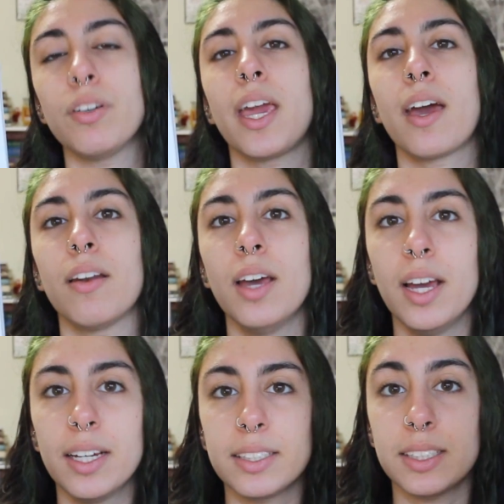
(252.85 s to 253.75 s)
You can't
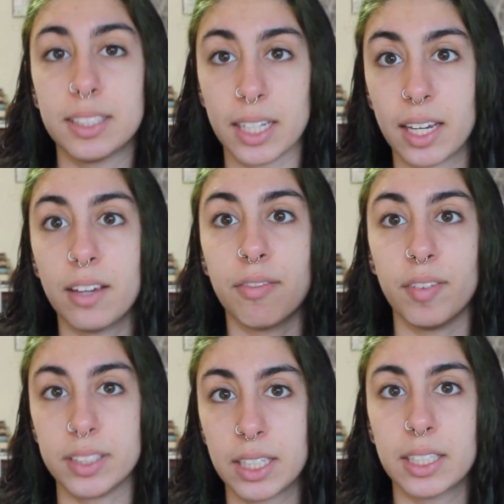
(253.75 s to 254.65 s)
see
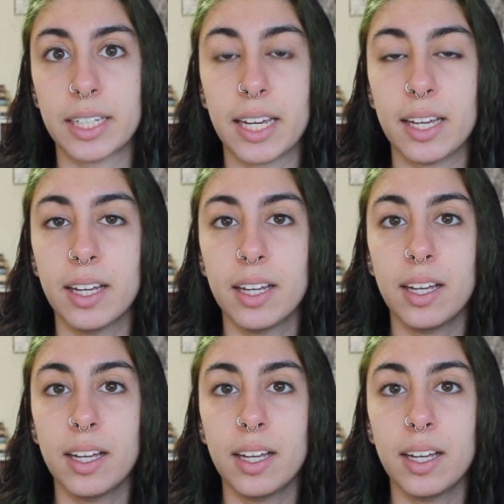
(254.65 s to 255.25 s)
physically